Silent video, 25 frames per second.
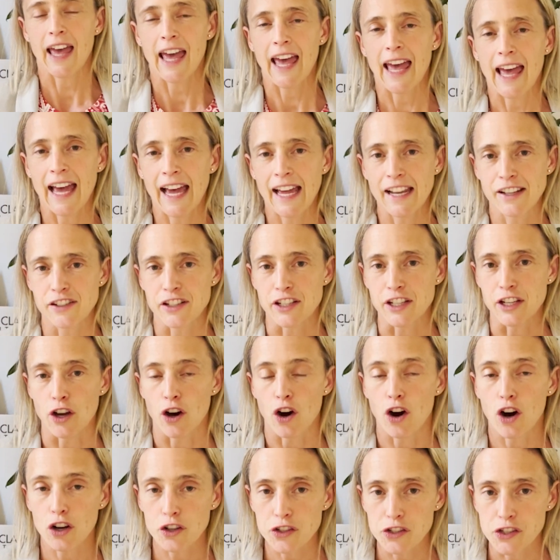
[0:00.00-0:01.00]

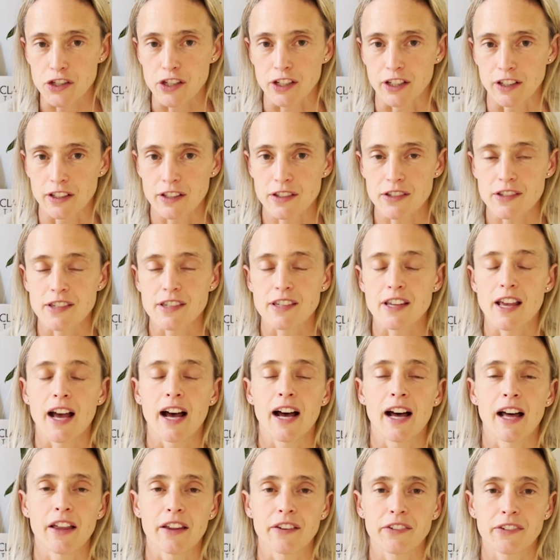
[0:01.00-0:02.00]
Antioxidants
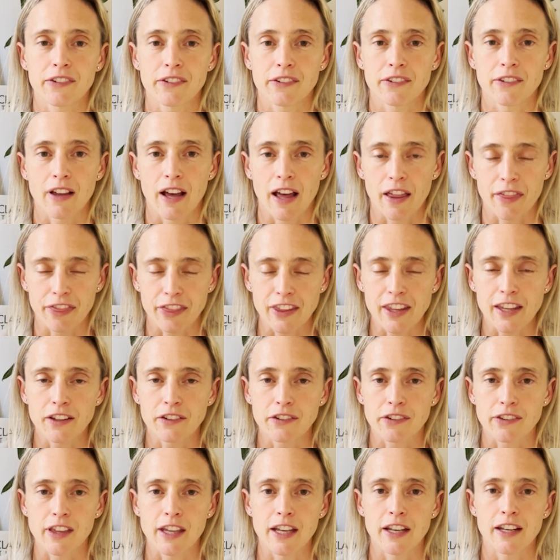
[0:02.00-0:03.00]
are
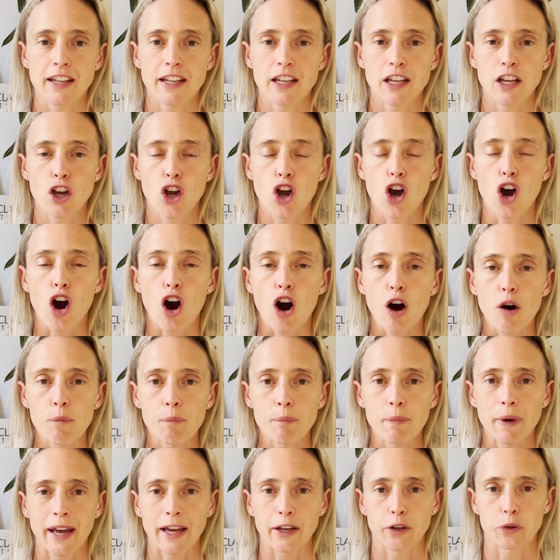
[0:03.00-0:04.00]
things that
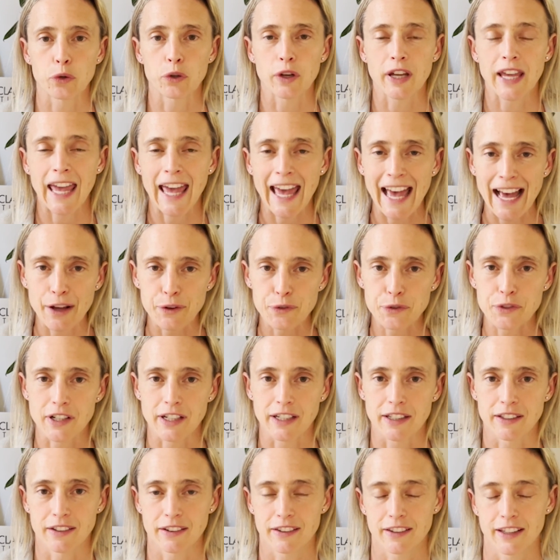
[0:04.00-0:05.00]
combat or
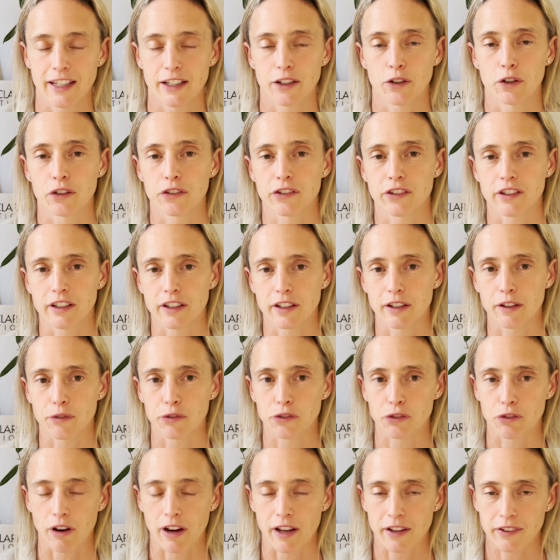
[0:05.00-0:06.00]
counter that oxidative
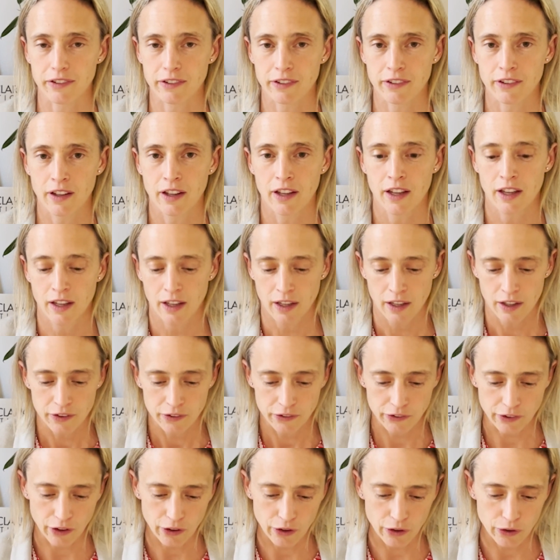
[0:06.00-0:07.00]
stress.
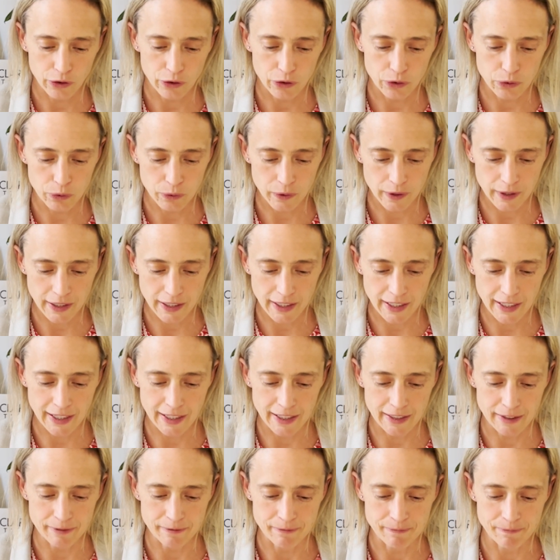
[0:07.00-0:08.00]
So
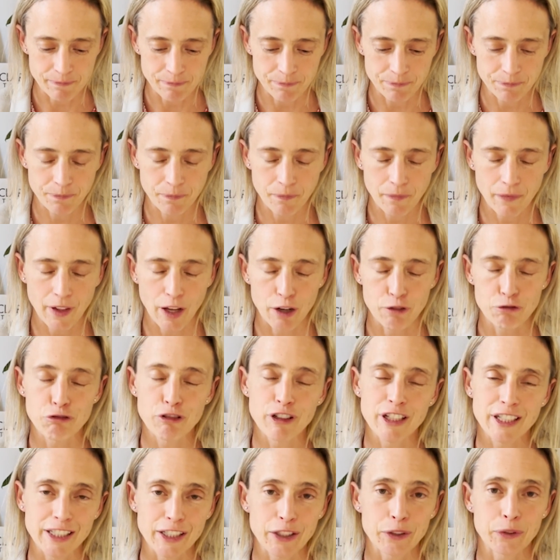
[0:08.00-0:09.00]
a
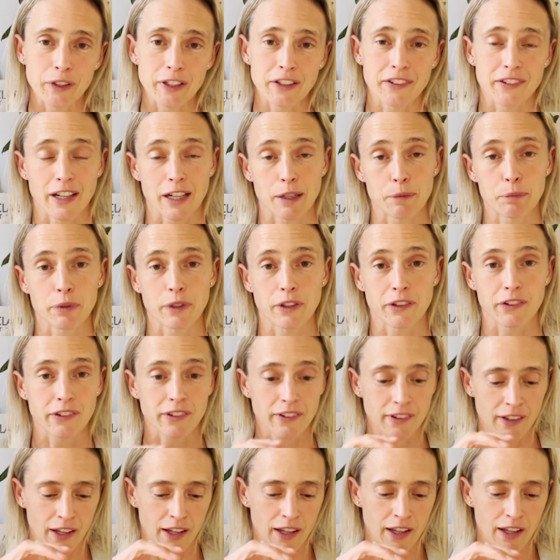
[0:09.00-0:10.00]
really good example
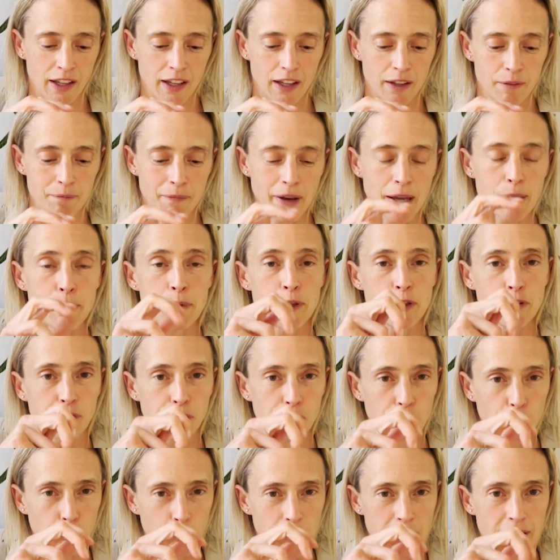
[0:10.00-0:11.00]
is maybe you
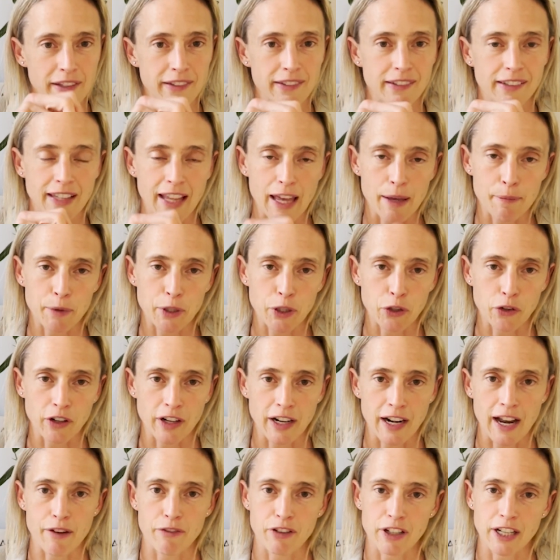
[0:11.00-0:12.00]
squeeze lemon on
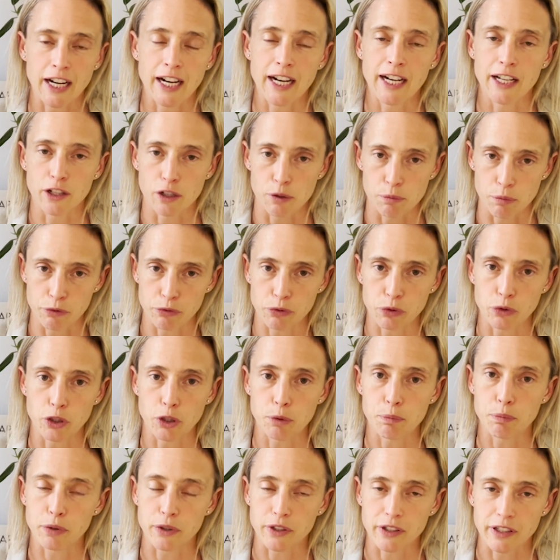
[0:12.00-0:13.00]
an avocado before
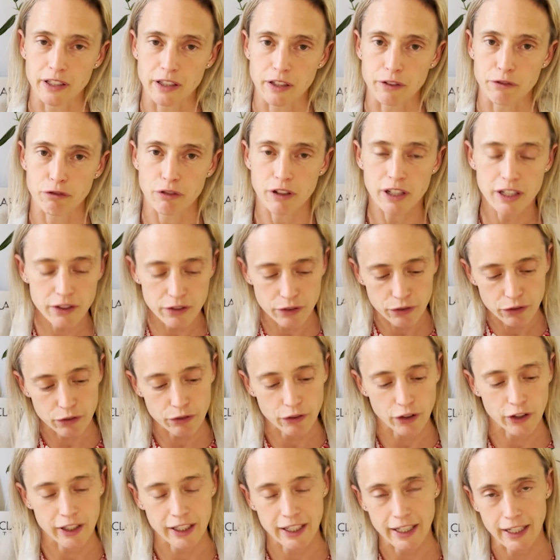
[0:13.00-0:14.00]
you put it in the fridge. You've
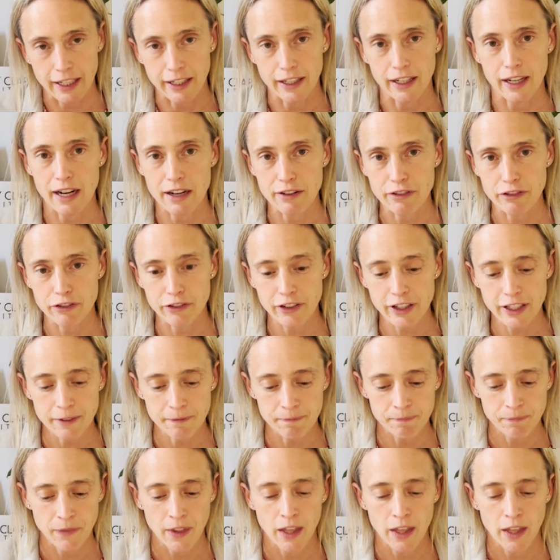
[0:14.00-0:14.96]
only cut half of it.